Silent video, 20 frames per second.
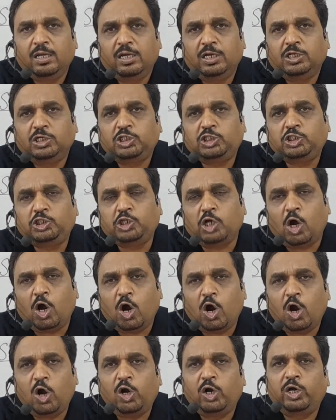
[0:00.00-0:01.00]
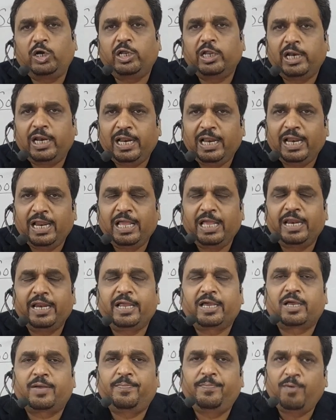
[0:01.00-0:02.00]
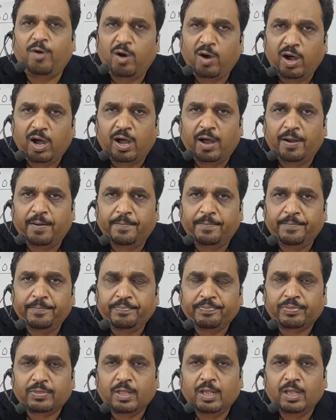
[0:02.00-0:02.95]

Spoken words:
short lyric poem